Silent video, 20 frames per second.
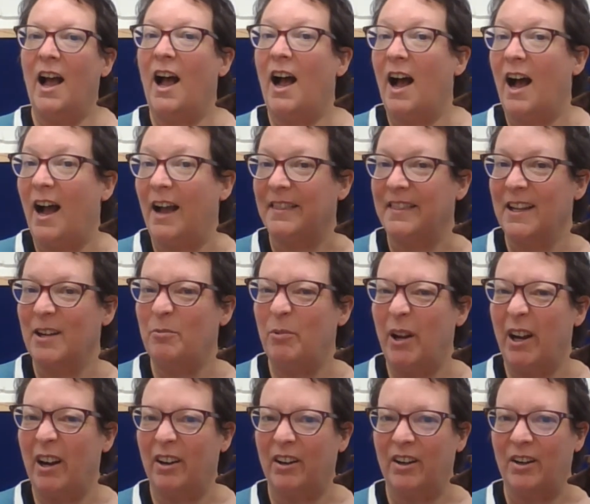I think we
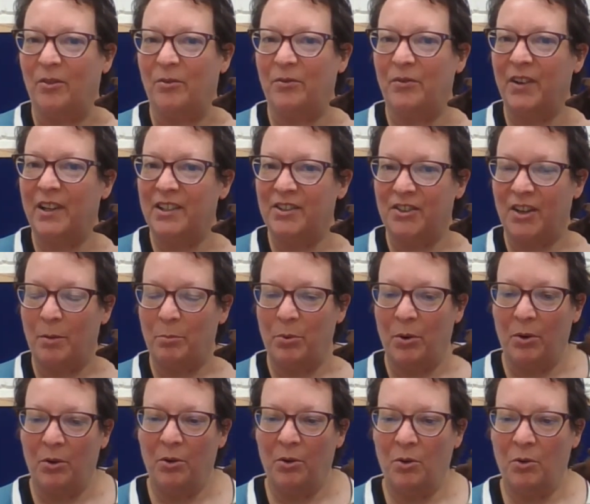are going to finish up
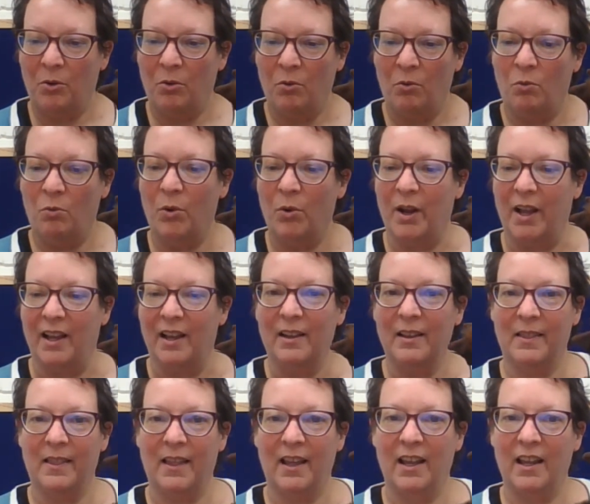with
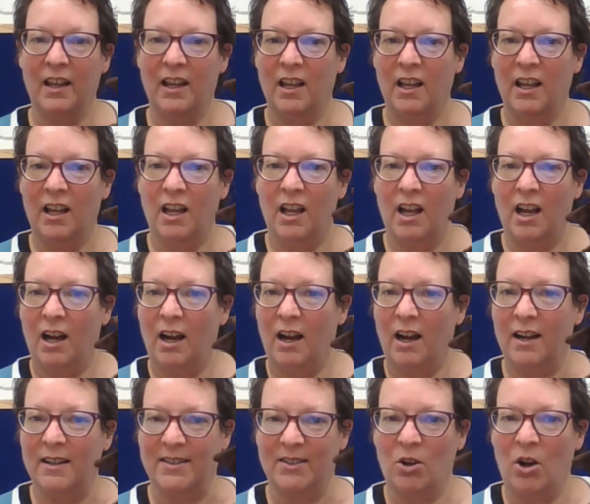a
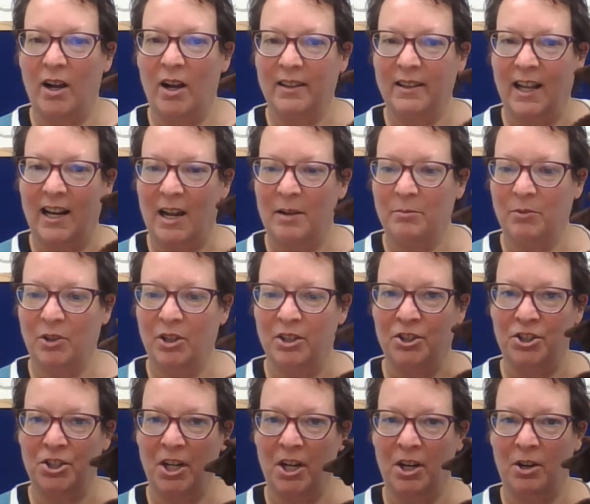song that I'm going to
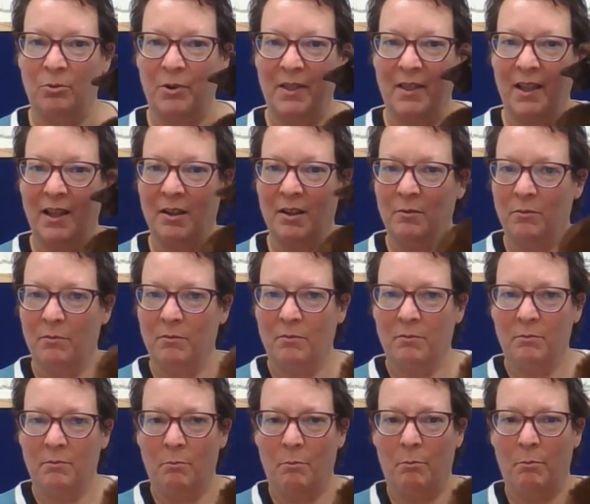share with
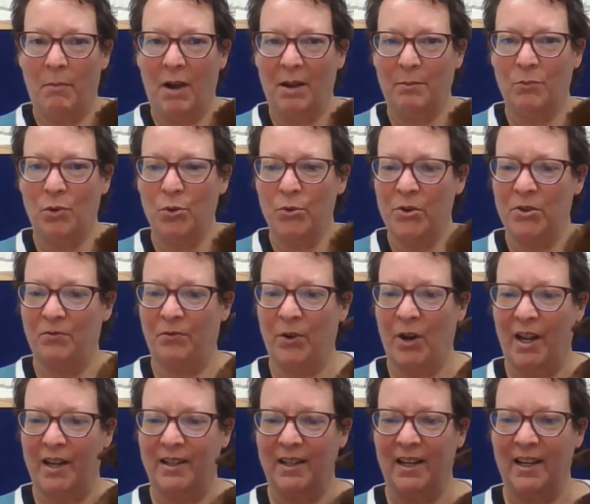my moose
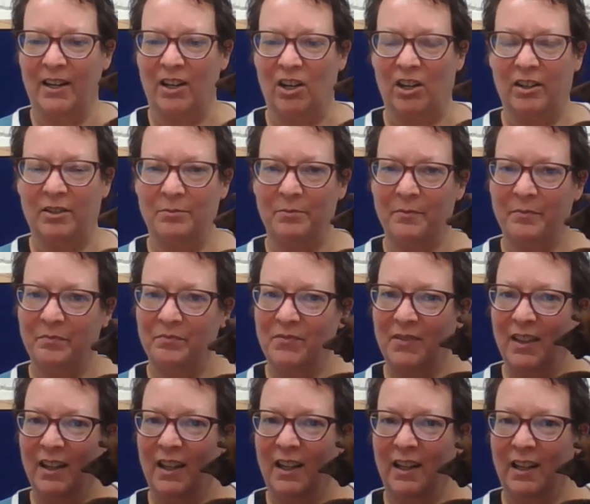friend here.
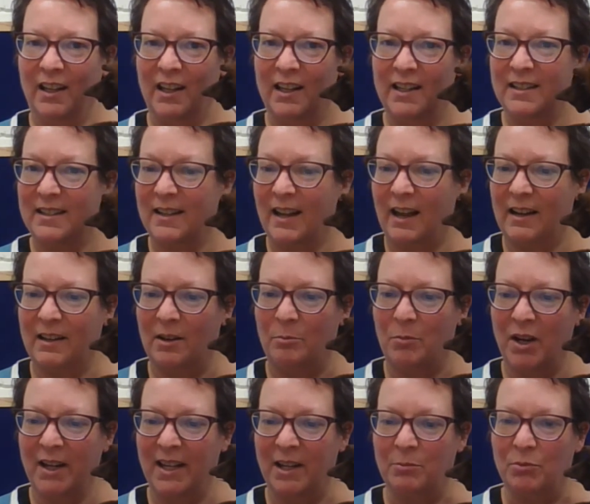He's not a
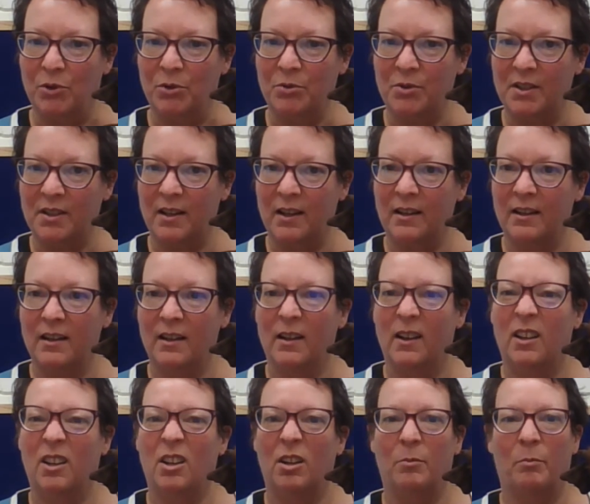Mucky Moose,
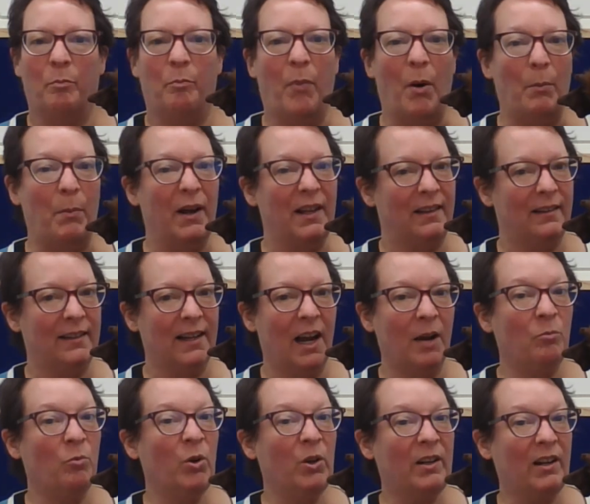but by the time
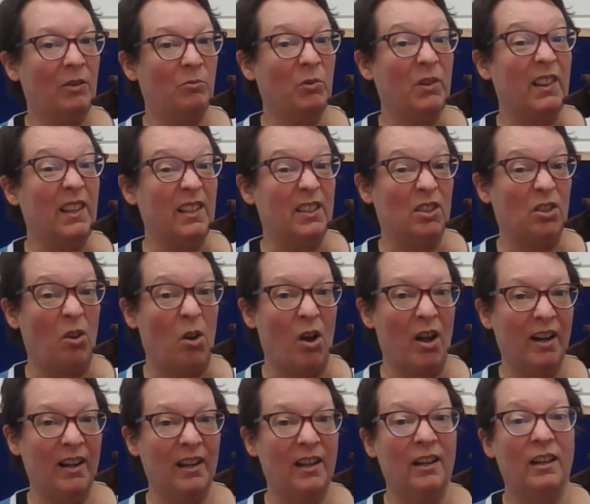we're done with this
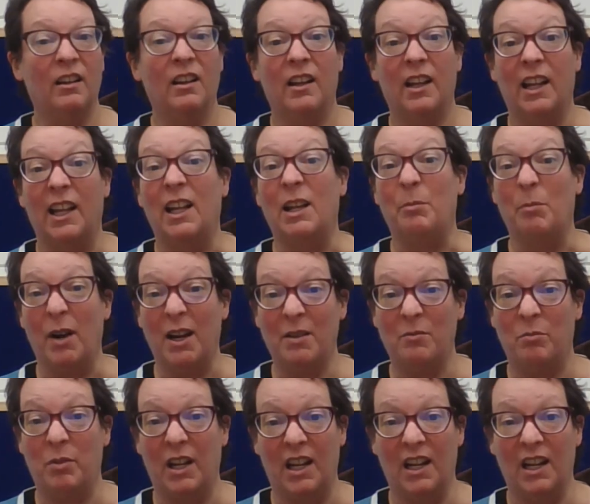song, he might
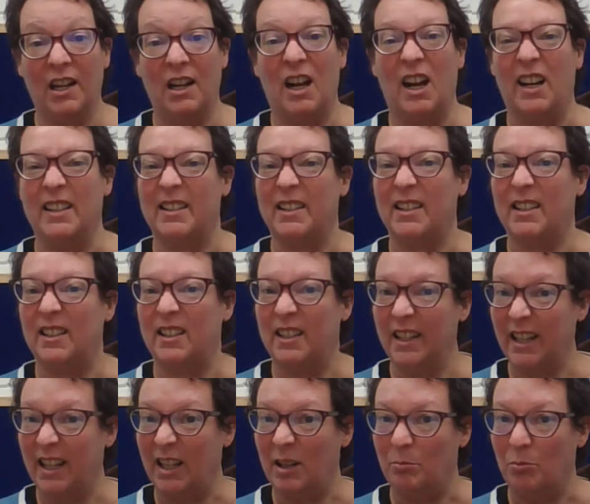be a
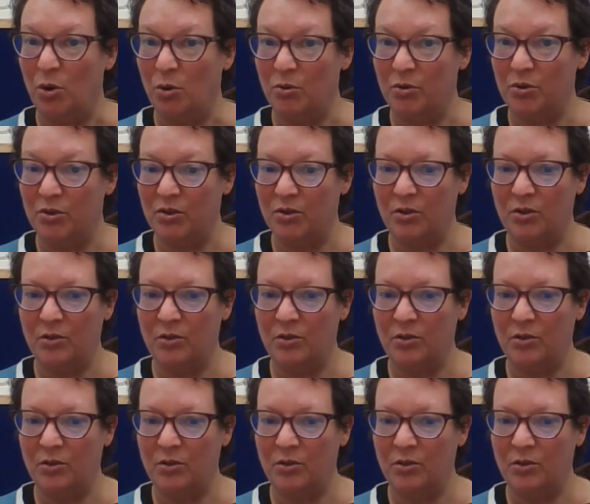sticky moose.